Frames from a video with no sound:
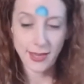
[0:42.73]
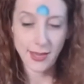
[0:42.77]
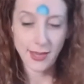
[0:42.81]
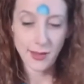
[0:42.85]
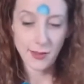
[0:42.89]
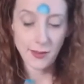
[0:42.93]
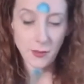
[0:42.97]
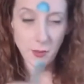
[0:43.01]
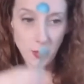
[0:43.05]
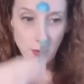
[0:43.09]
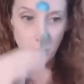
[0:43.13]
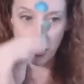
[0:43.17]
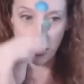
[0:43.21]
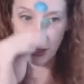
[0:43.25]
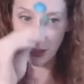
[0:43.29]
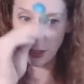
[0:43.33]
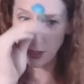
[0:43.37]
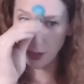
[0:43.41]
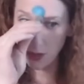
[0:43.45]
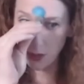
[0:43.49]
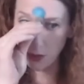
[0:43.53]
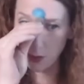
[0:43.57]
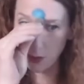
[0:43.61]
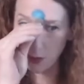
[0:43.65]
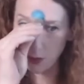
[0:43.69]
Now I'm
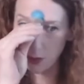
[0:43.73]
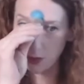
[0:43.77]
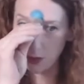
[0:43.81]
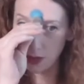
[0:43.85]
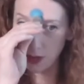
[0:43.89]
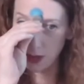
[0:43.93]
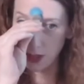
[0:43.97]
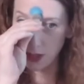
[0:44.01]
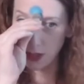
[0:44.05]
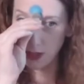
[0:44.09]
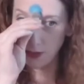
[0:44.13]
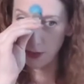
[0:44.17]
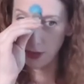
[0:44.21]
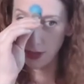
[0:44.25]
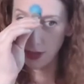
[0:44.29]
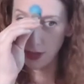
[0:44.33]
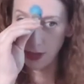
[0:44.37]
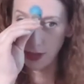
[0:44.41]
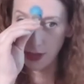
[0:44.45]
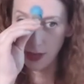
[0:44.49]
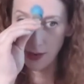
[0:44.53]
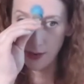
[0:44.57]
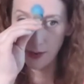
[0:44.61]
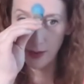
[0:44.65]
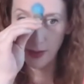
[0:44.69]
going to do the same
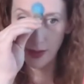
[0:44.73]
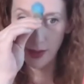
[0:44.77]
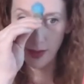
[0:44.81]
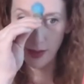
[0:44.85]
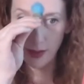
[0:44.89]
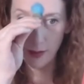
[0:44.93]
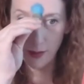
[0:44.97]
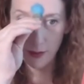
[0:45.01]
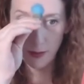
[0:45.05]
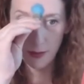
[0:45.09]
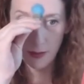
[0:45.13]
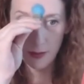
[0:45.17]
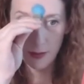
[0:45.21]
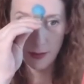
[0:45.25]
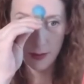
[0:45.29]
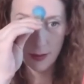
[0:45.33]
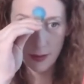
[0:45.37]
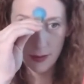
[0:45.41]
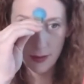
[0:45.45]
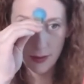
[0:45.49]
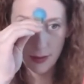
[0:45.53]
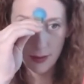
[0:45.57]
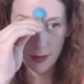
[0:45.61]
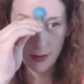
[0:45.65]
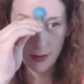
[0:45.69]
thing down low.